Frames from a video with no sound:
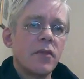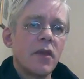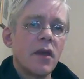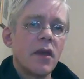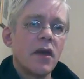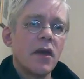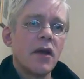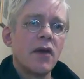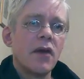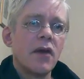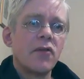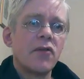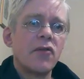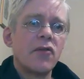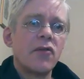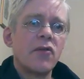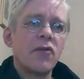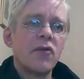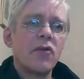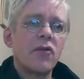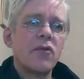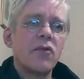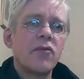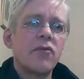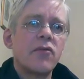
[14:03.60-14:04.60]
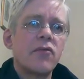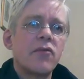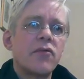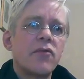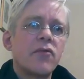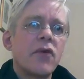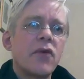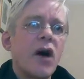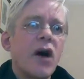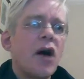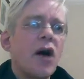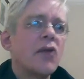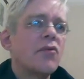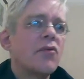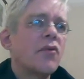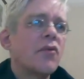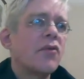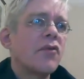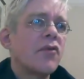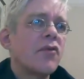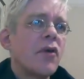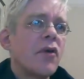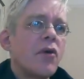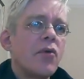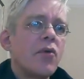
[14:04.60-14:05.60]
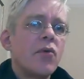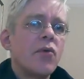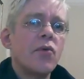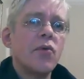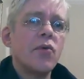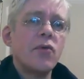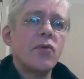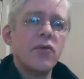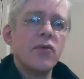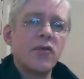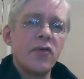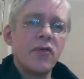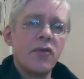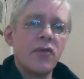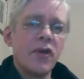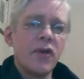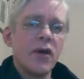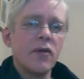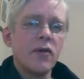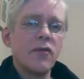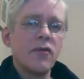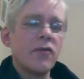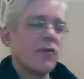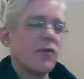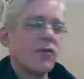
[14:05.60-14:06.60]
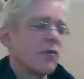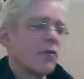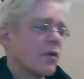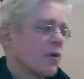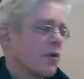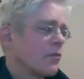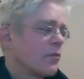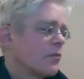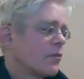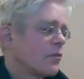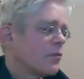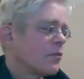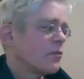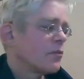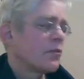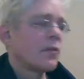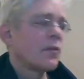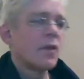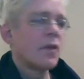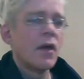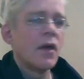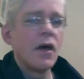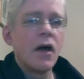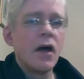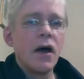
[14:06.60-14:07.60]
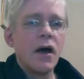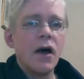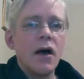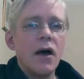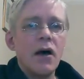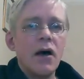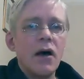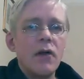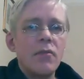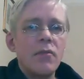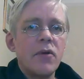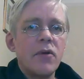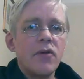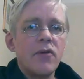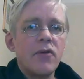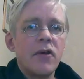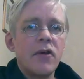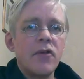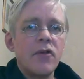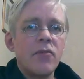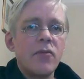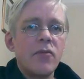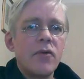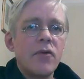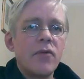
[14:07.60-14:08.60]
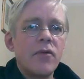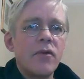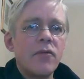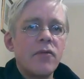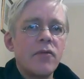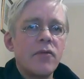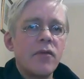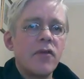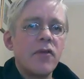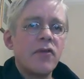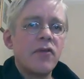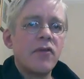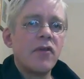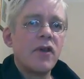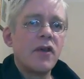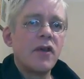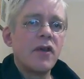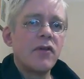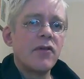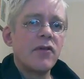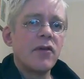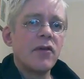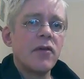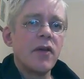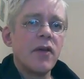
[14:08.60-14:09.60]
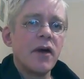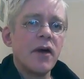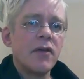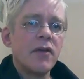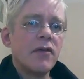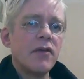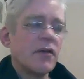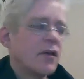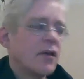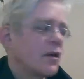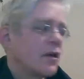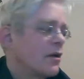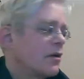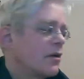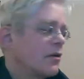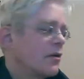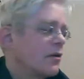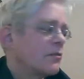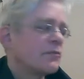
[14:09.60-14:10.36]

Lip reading: Has a sort of unresolved sound to it, but it's nice moving from the C to that D. Look.